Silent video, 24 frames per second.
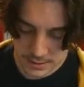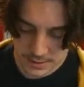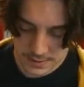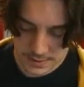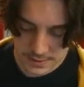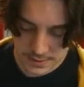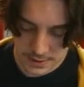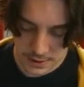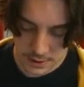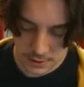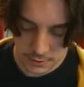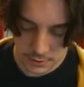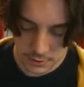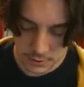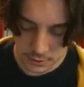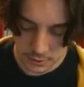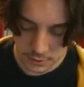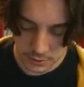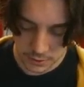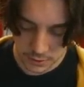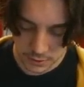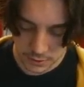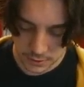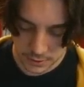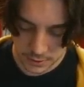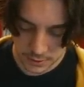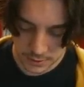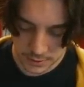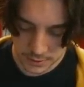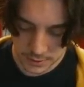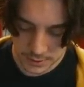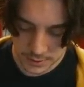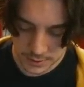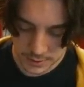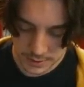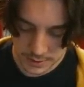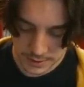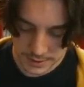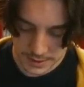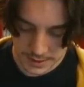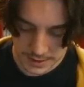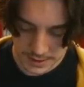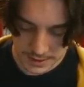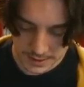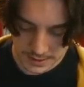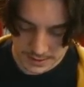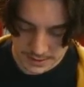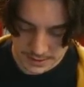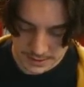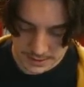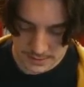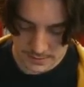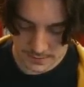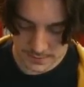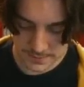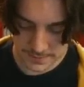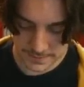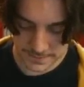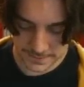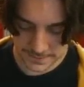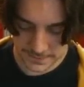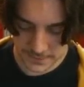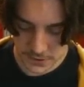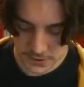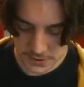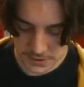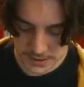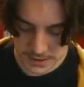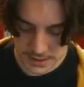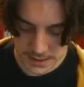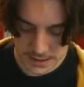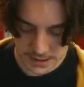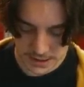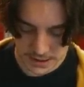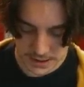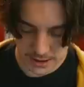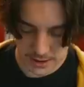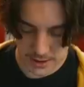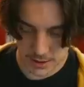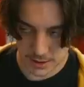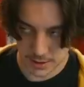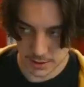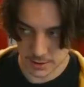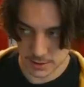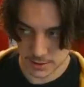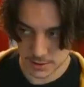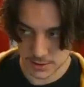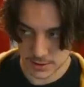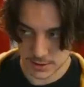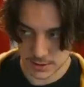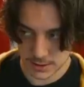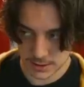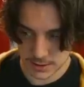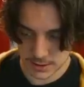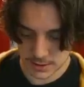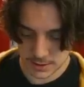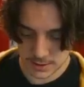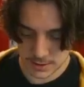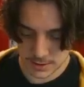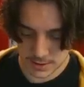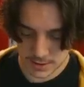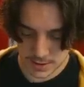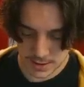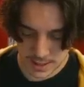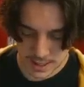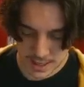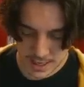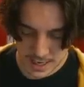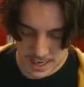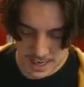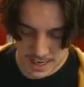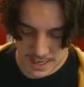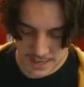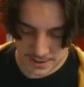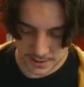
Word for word: so cool that it's first edition cards at